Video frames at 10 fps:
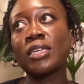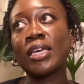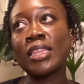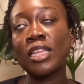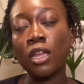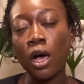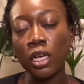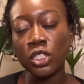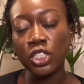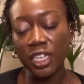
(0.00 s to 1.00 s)
in the
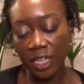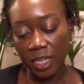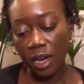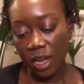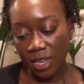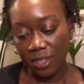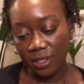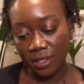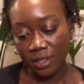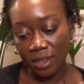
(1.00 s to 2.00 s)
last year,
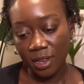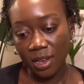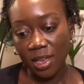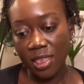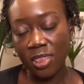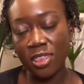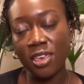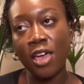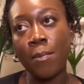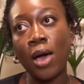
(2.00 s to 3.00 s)
guys,
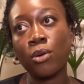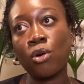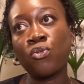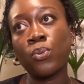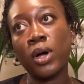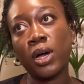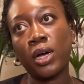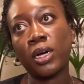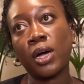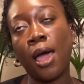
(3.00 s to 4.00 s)
the amount of
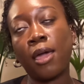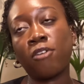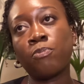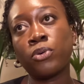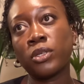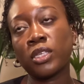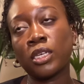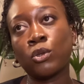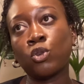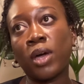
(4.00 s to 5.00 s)
work I have put
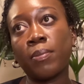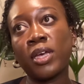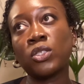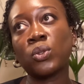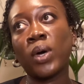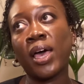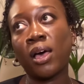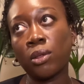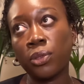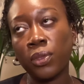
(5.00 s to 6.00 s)
into my mental
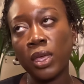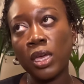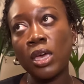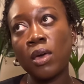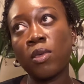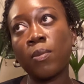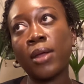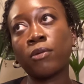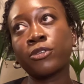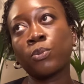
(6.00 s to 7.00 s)
health, the
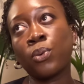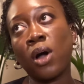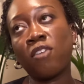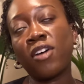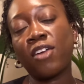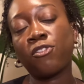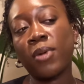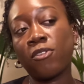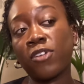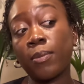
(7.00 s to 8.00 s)
amount of support I've had from
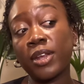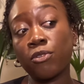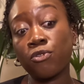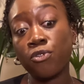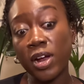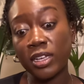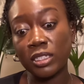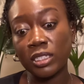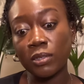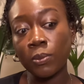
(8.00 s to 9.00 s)
my family and friends,